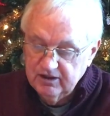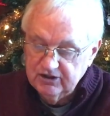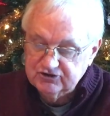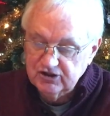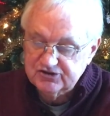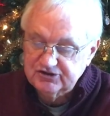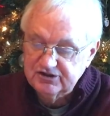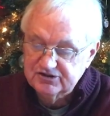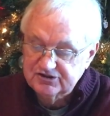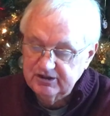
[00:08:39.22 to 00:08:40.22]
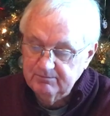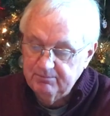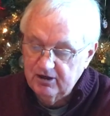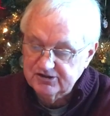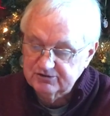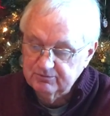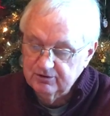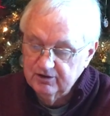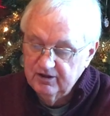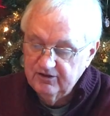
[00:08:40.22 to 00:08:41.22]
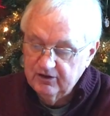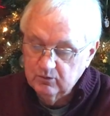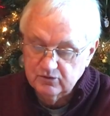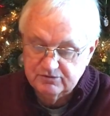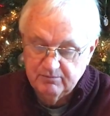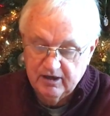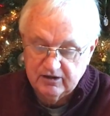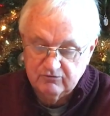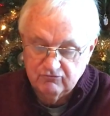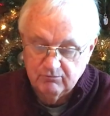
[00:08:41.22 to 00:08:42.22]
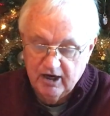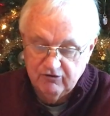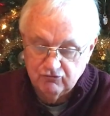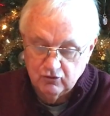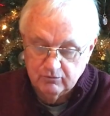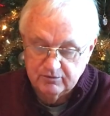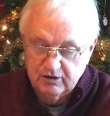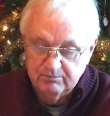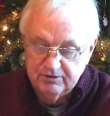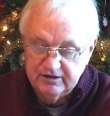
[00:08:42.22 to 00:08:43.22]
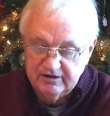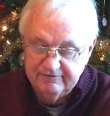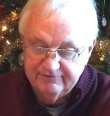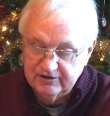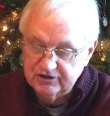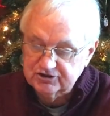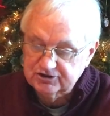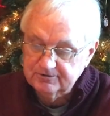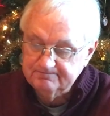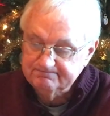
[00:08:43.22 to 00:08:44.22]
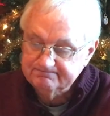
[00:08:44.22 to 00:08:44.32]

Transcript: It just didn't seem possible that it was my room, completely finished.